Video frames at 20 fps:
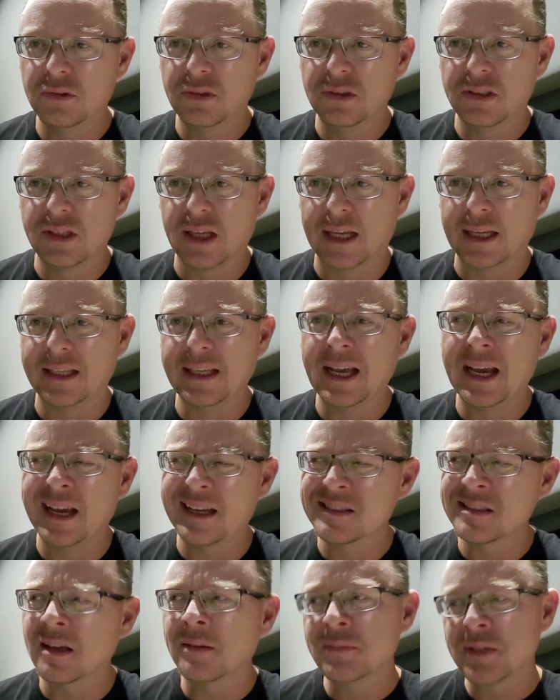it's like, yeah,
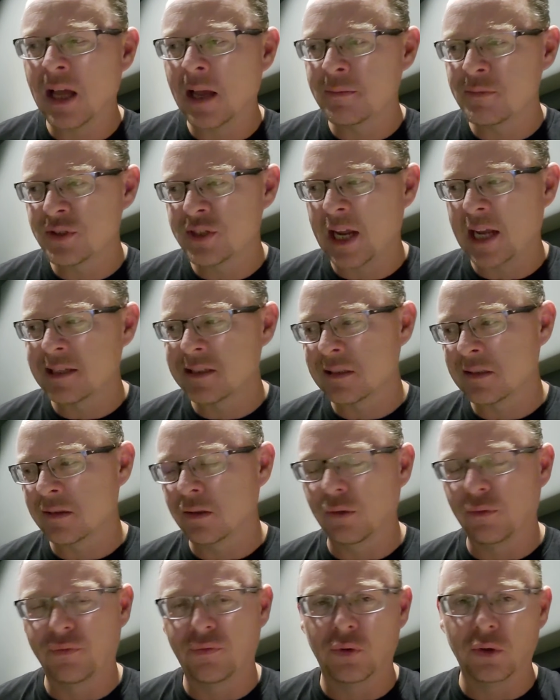sometimes Jason's a
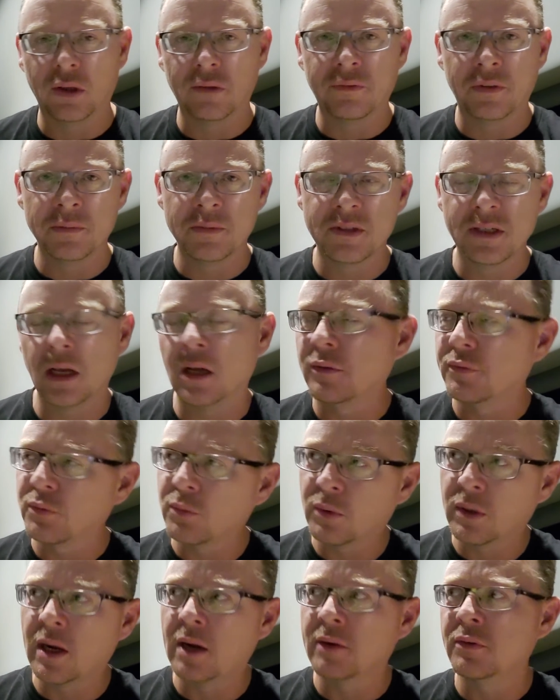little full of himself or
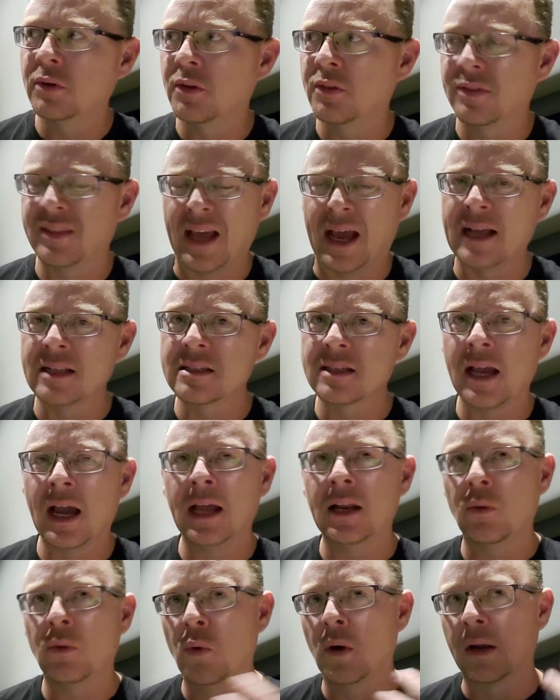whatever. That's
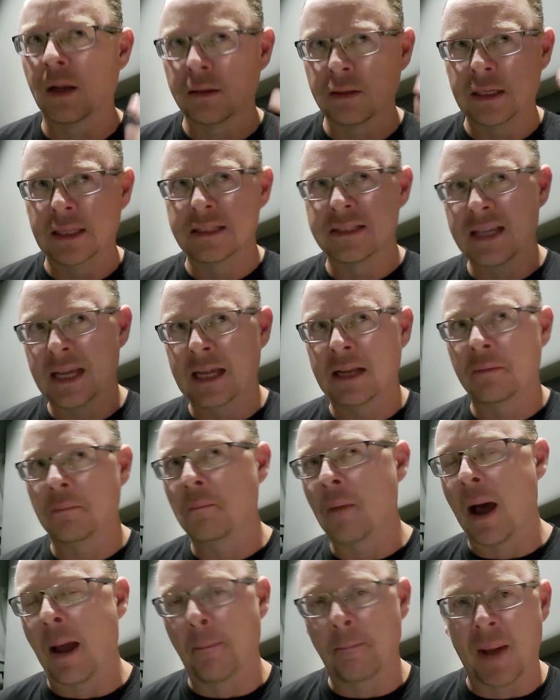kind of what is in
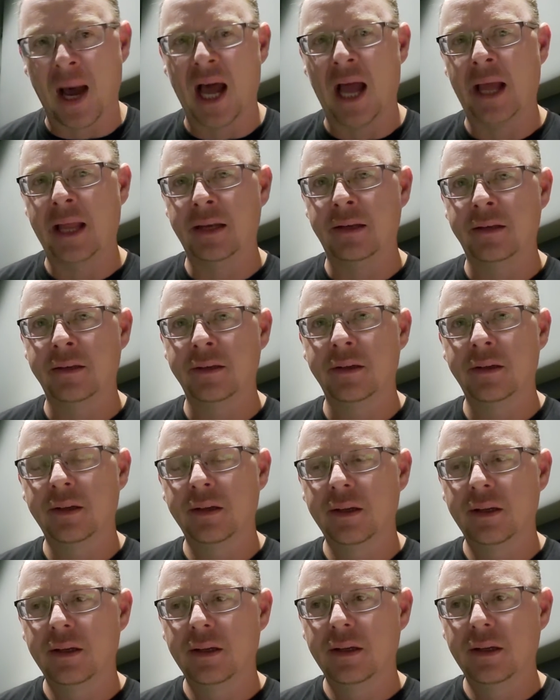my mind,
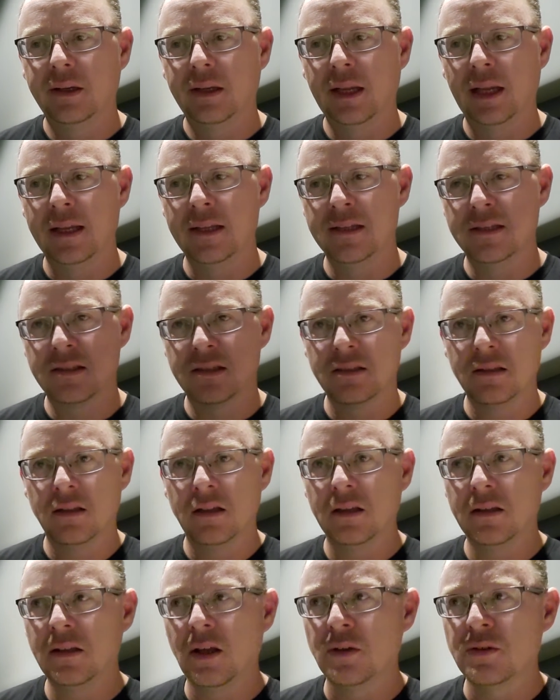is
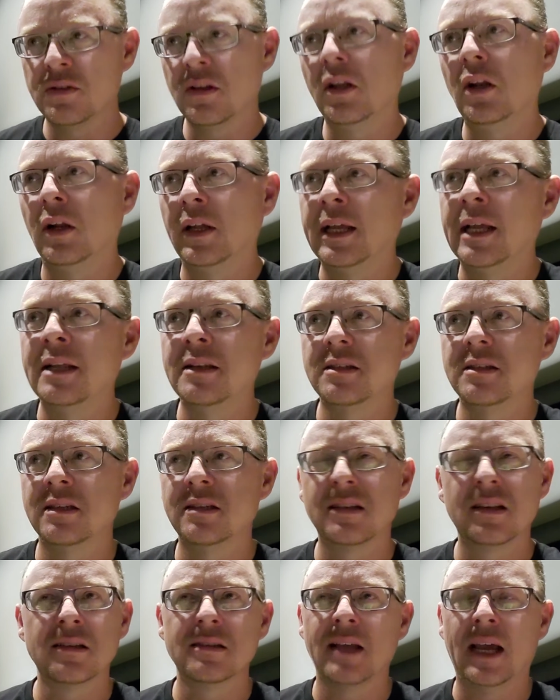those little
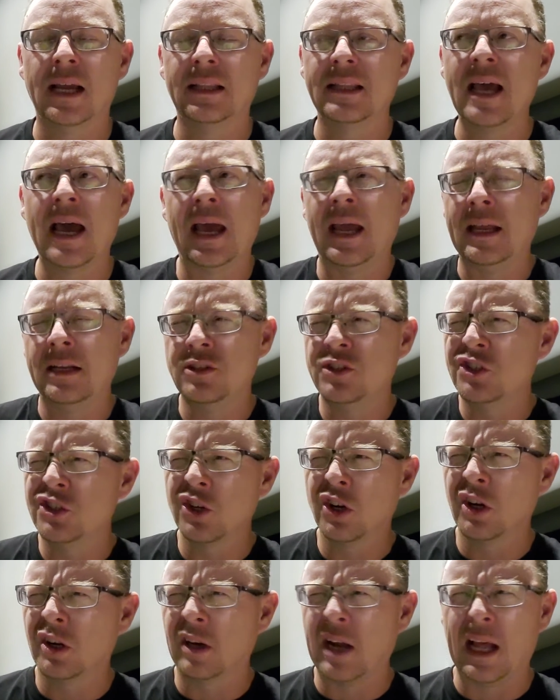instances like that. And
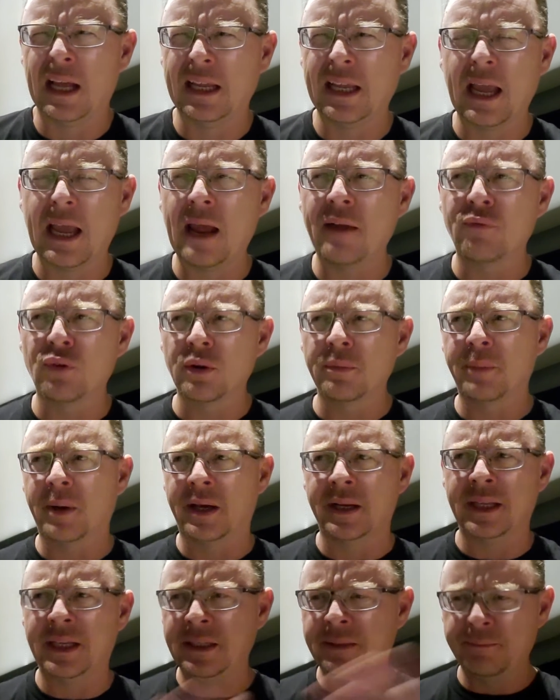sure, like
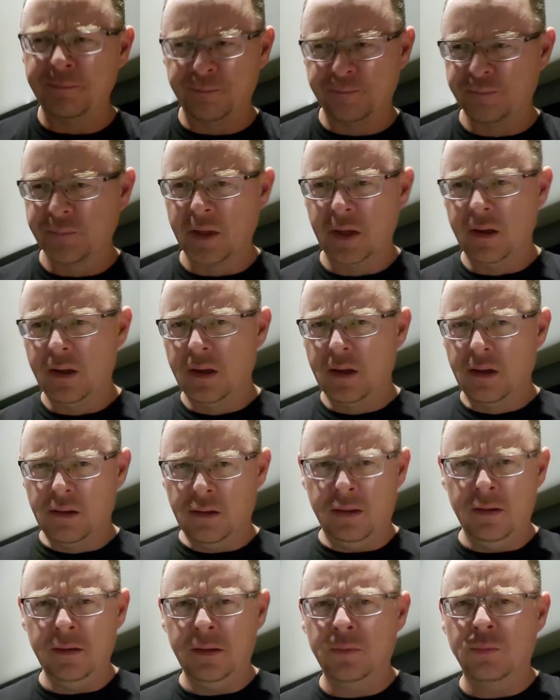everybody
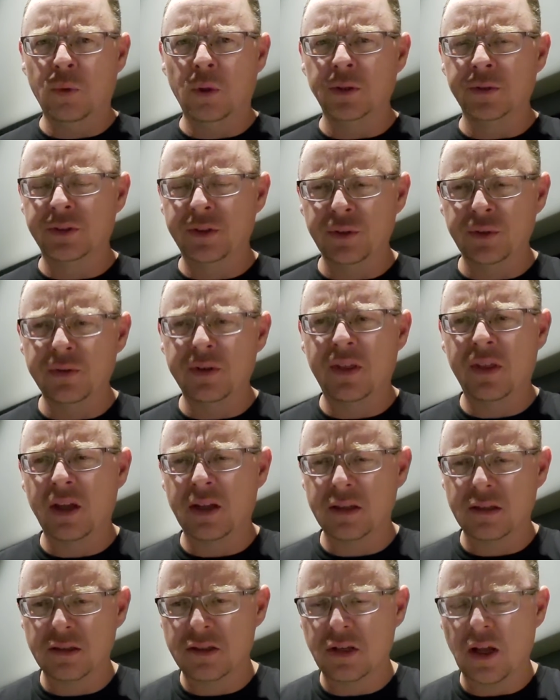will do
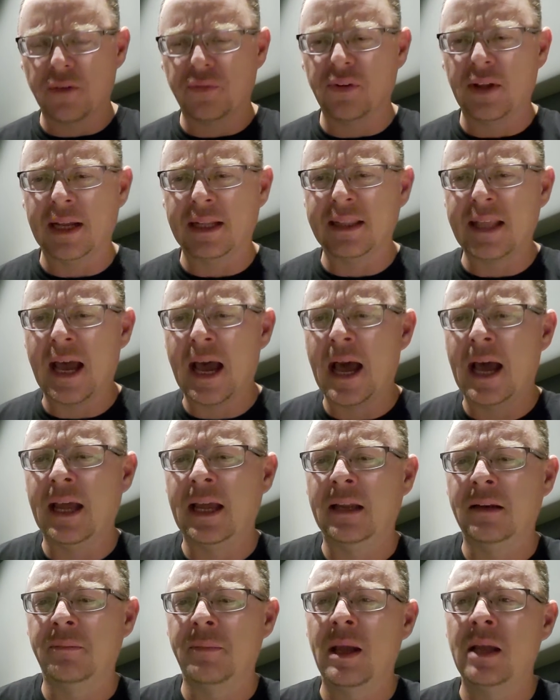stuff like
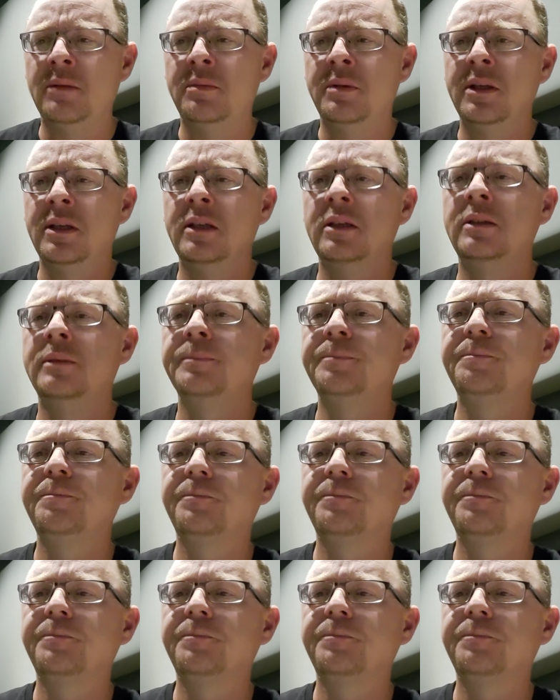that and maybe,